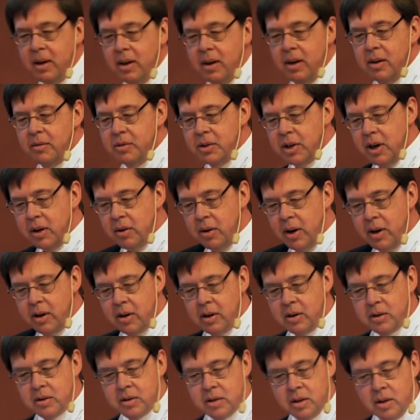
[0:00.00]
You have
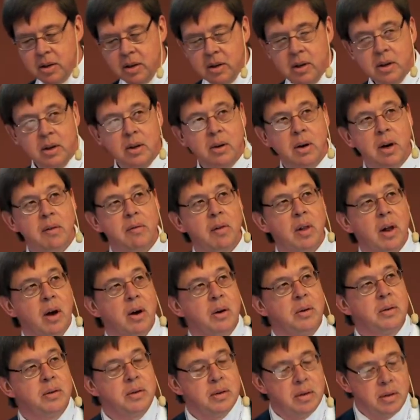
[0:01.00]
generators, you have
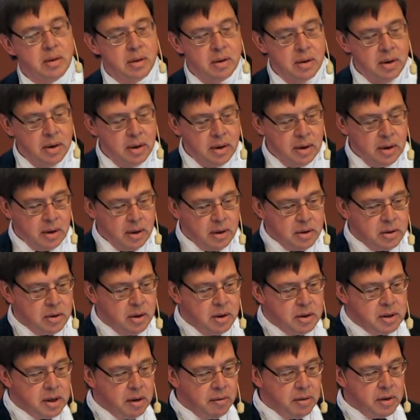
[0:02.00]
loads.
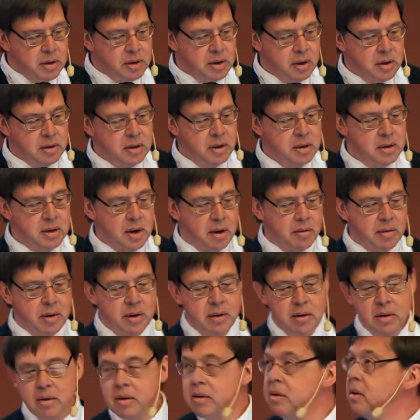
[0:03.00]
So the
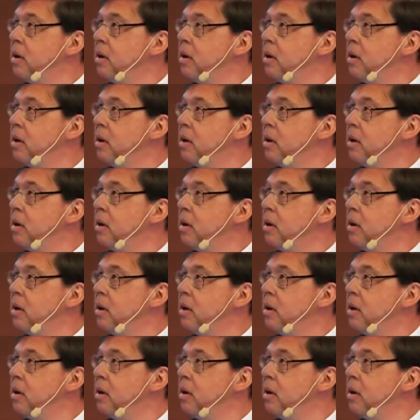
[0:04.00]
767